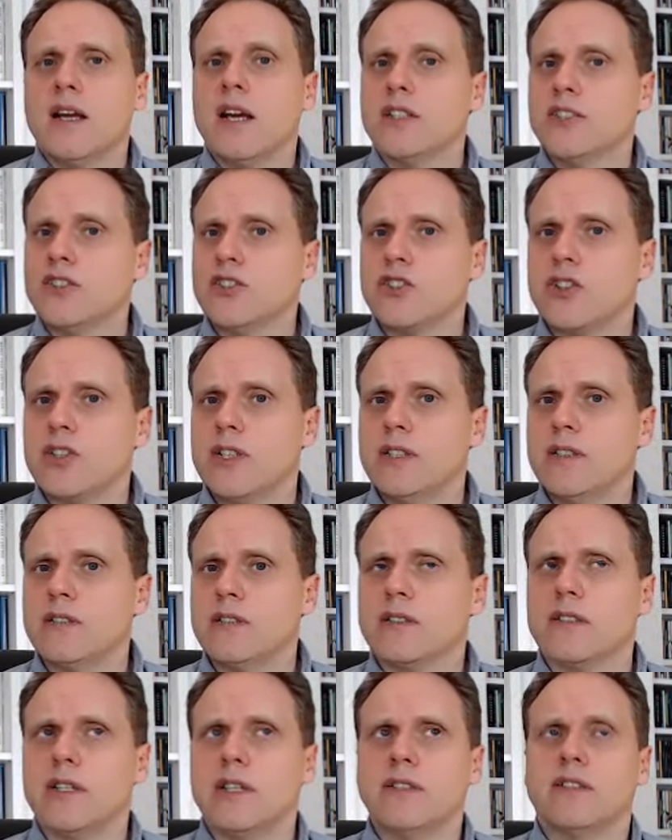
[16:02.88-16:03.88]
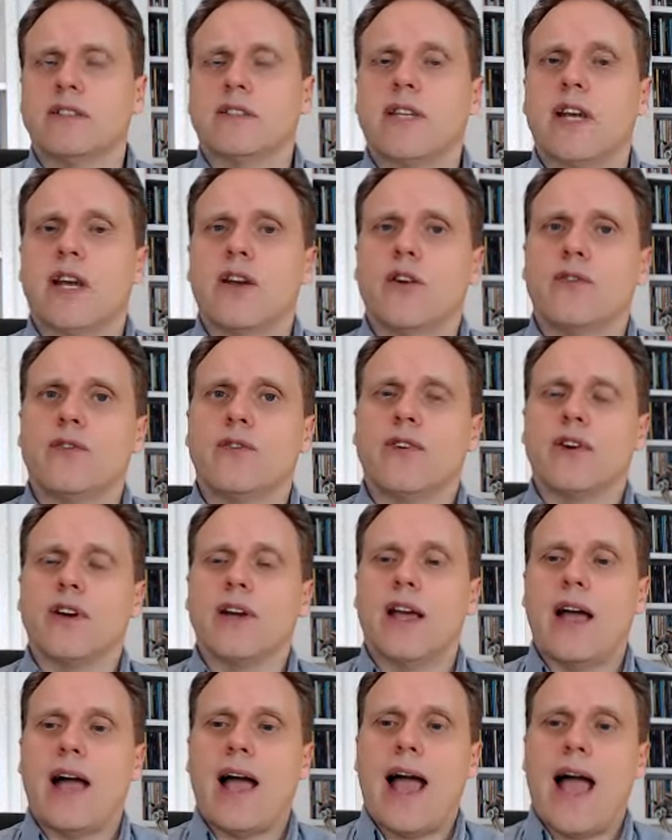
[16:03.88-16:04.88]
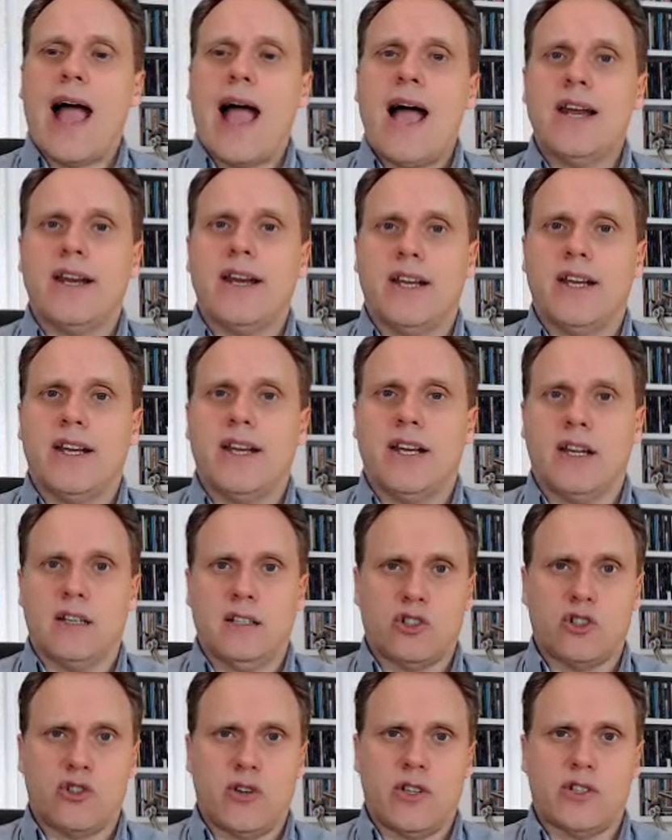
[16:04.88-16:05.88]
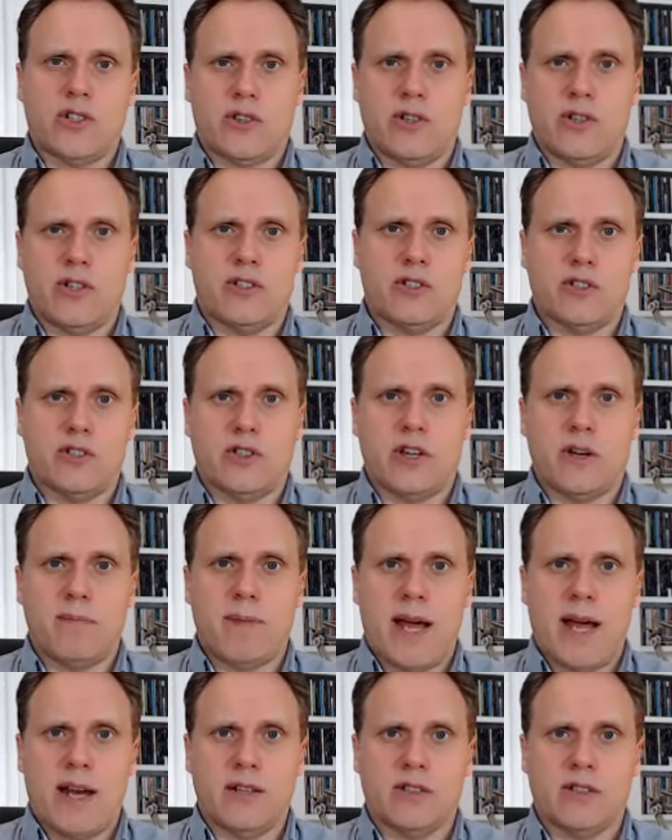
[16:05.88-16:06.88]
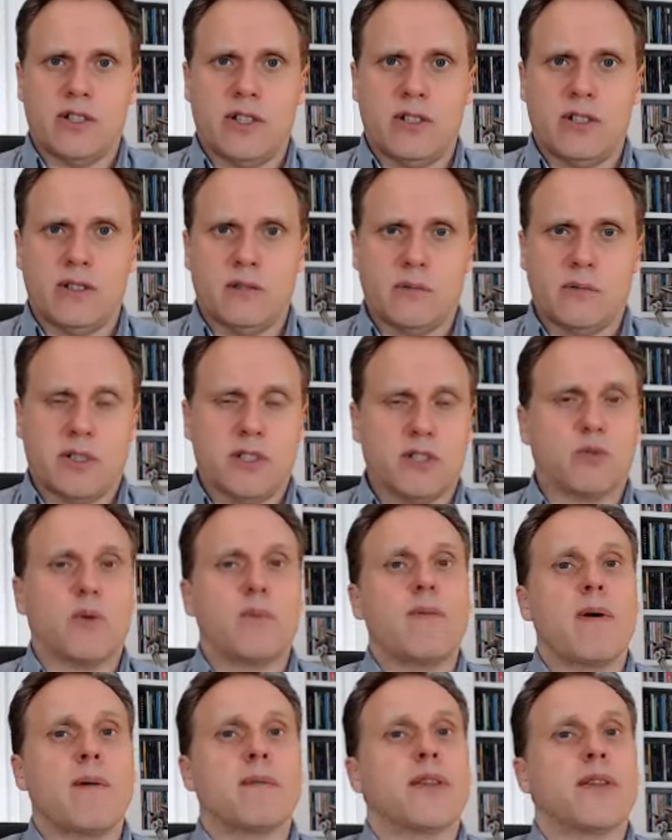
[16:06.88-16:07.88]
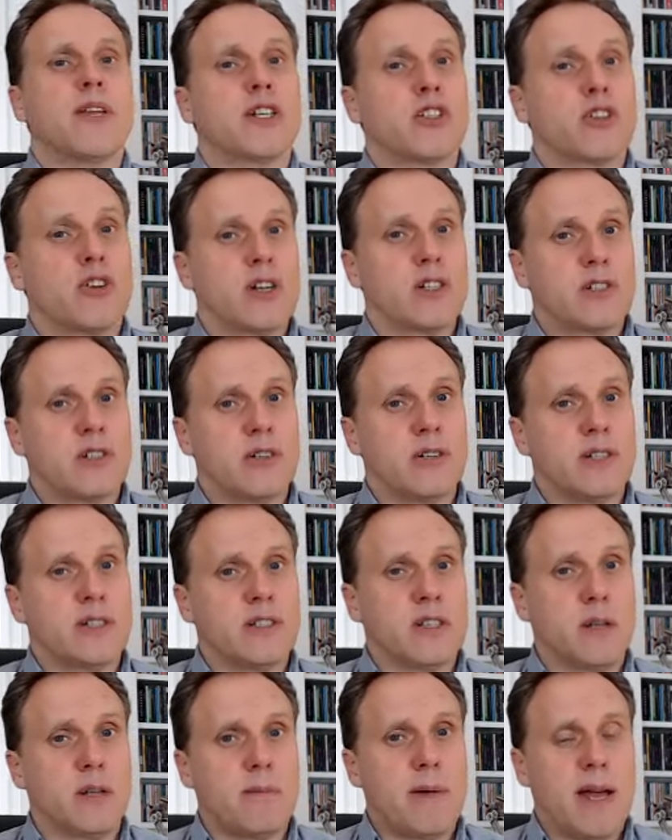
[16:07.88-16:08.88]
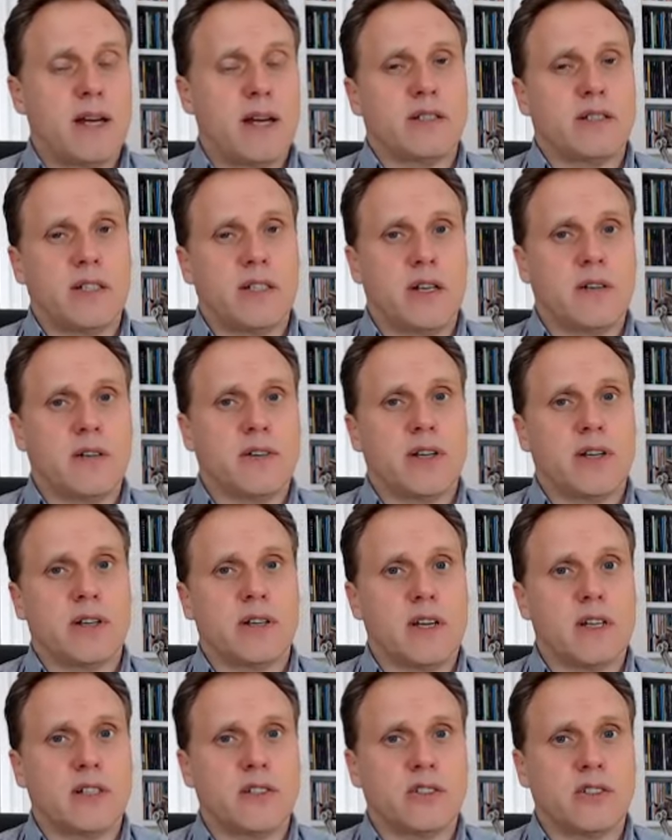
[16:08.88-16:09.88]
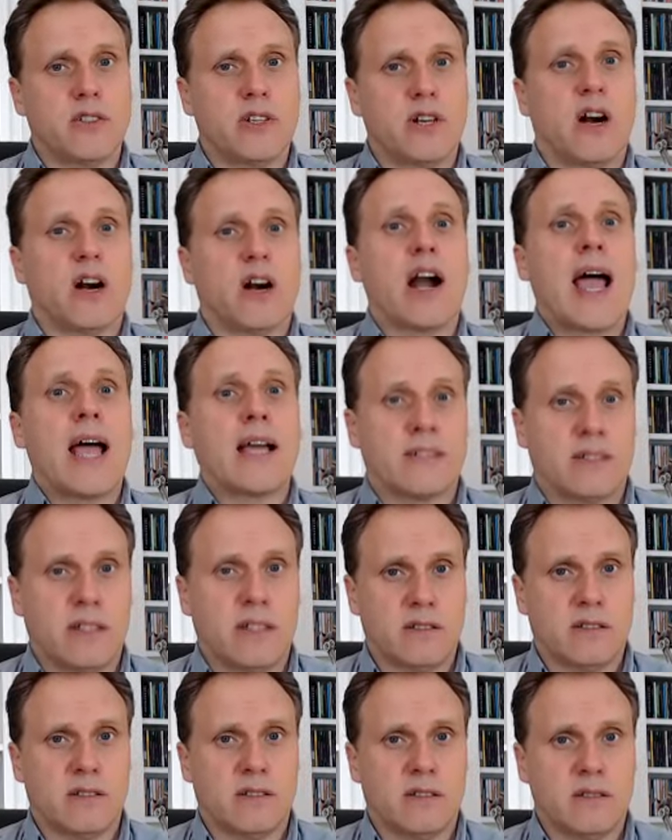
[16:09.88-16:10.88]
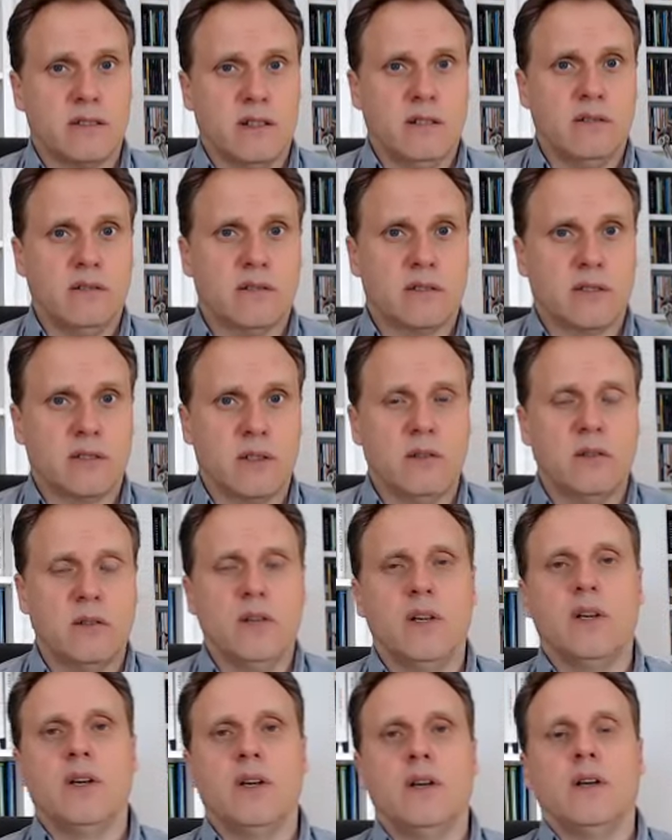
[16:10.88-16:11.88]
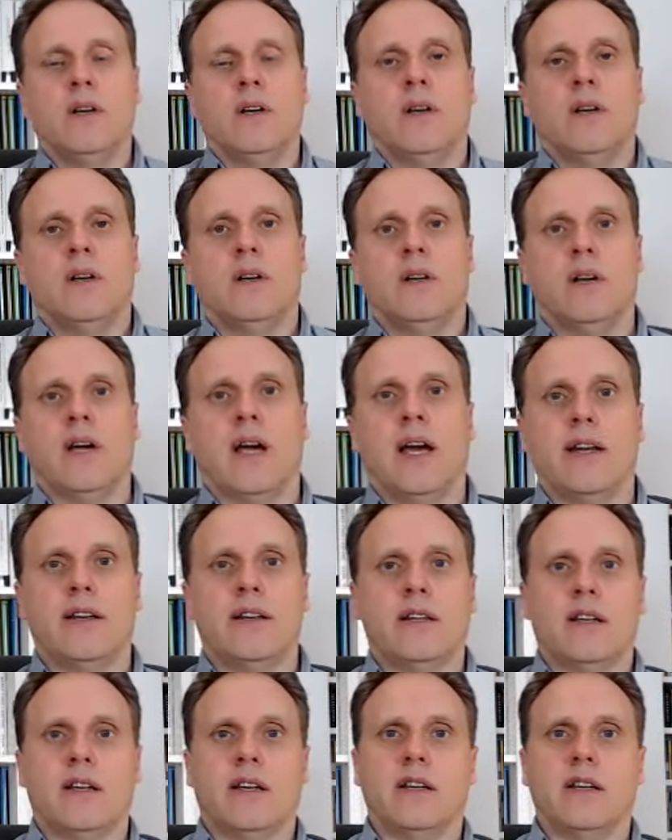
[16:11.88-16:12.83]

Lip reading: countries, instead of adding treasuries to their balance sheet, because remember that treasuries in the balance sheet of another country are assets, no? So, and